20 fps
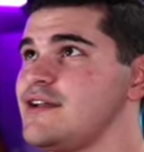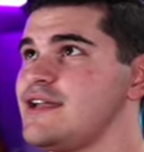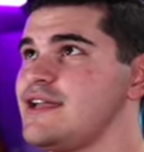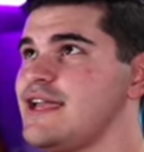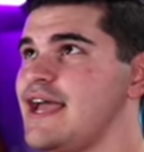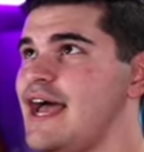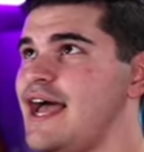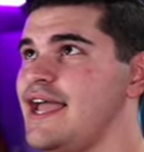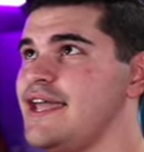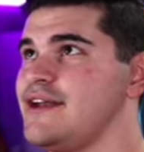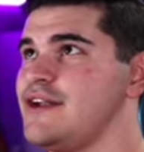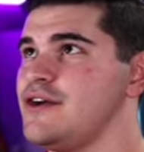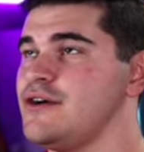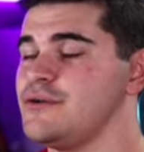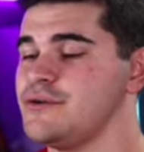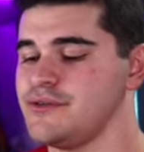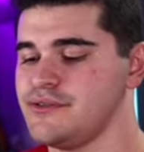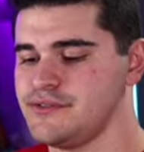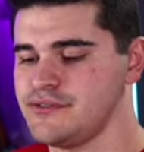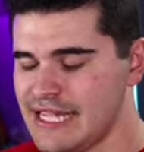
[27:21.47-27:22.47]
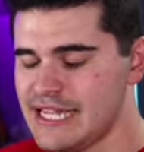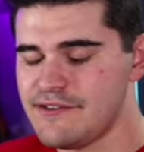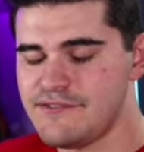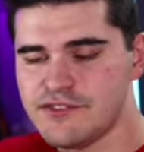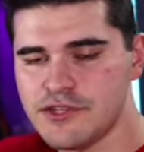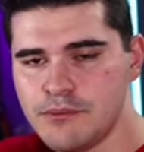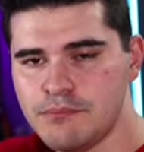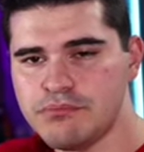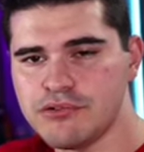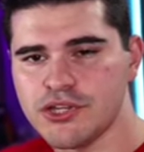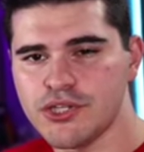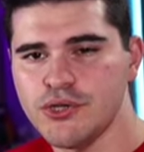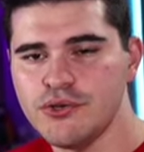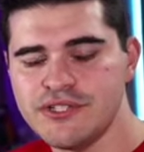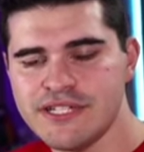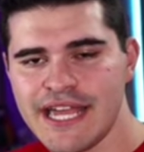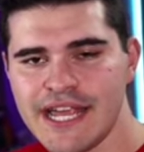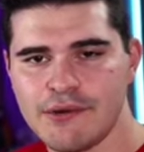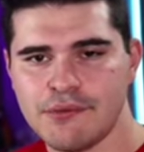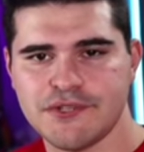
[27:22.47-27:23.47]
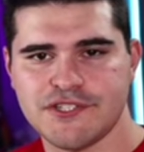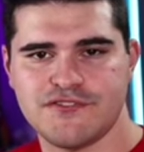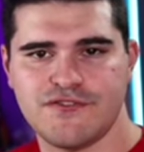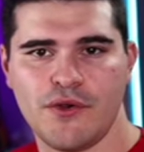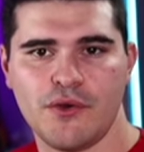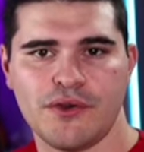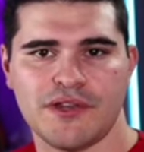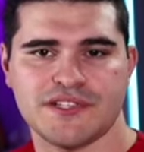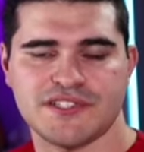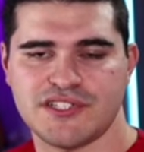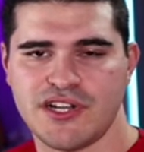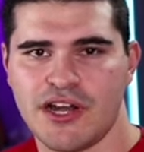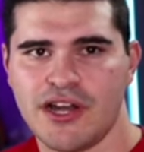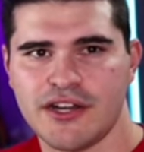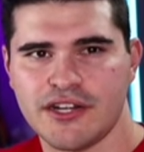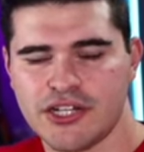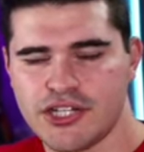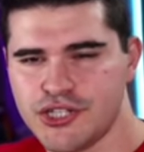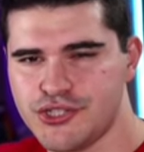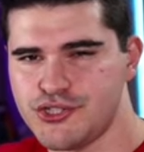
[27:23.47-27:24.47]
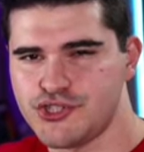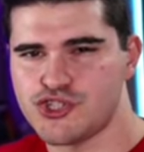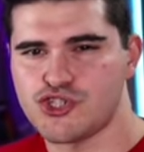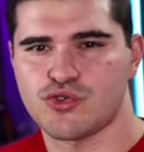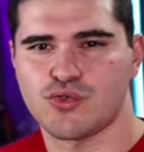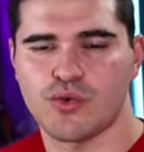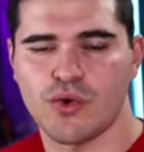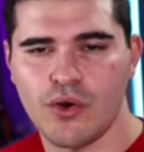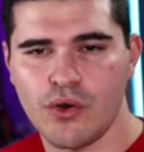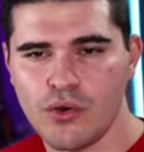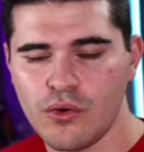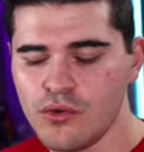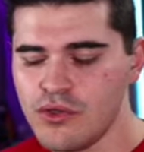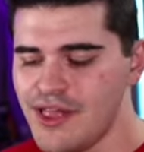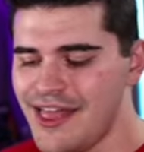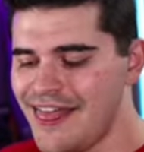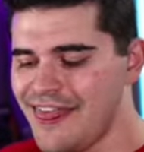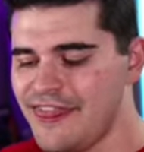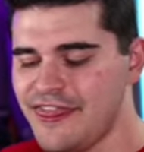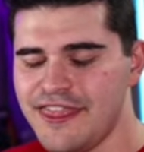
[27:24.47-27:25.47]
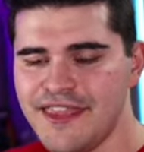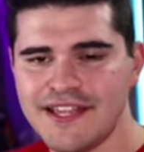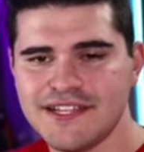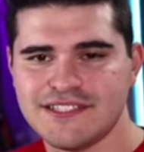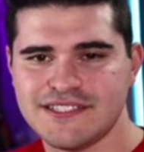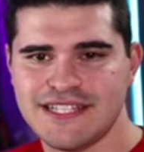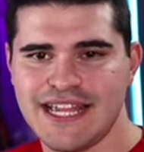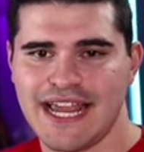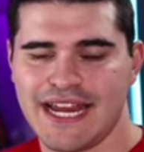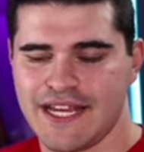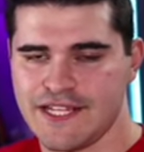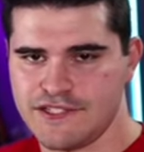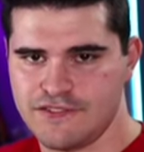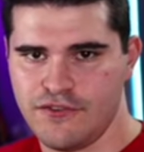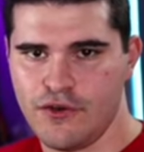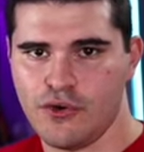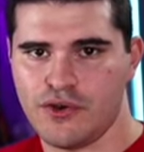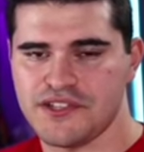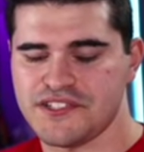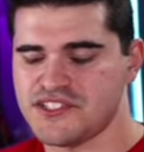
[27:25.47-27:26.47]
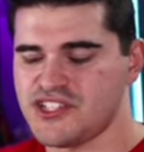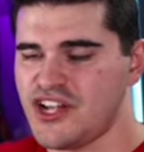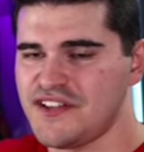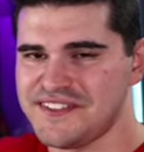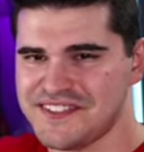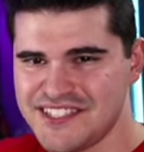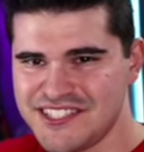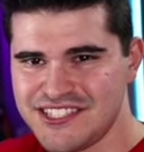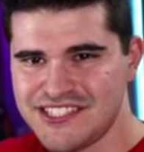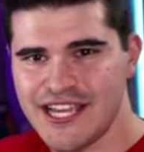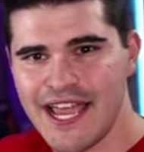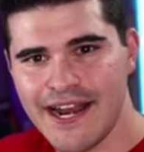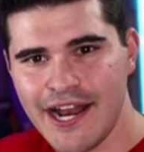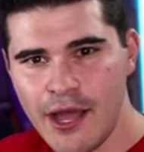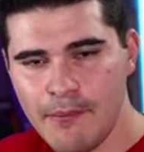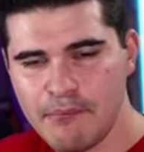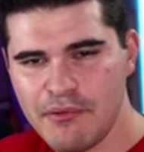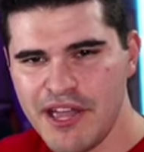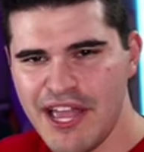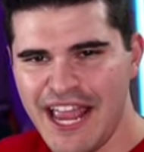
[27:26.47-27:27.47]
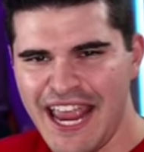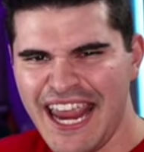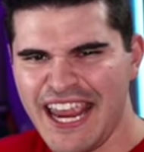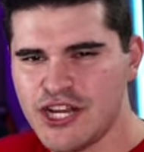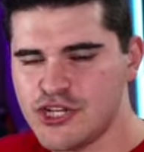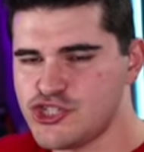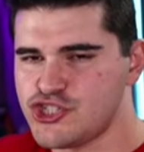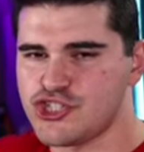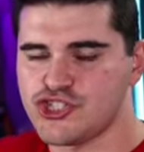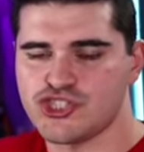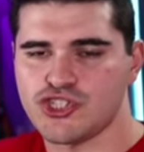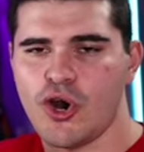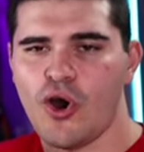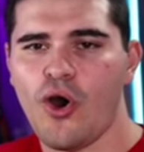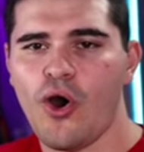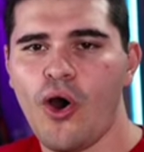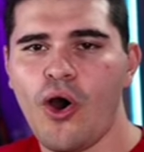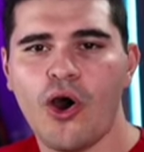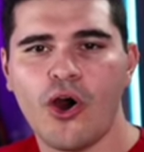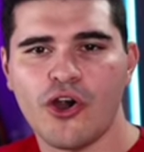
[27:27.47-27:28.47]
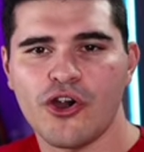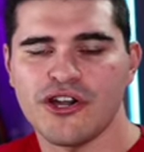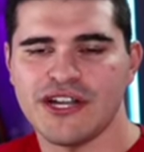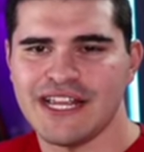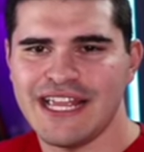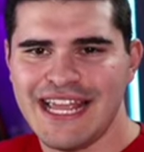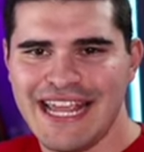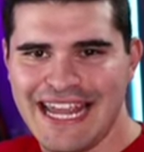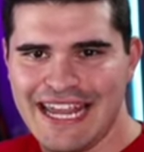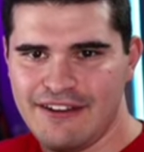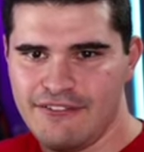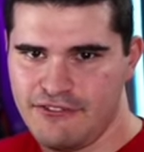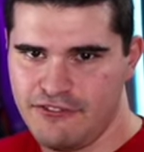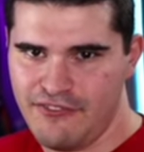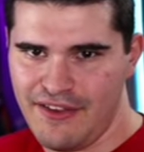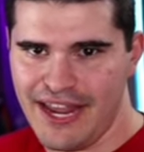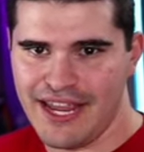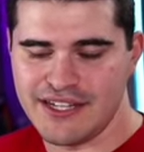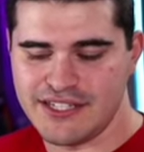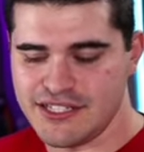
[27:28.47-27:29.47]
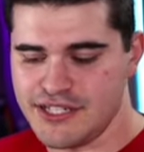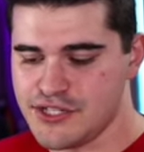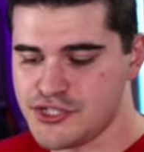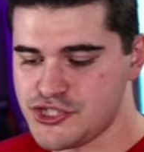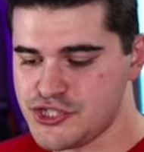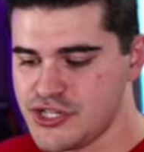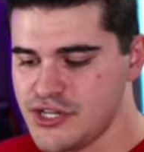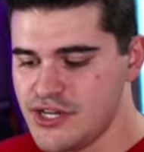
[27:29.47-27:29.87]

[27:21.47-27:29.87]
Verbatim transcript: Kaido. If the blue deck was focused on control, this deck is focused on setup and just hard advantage.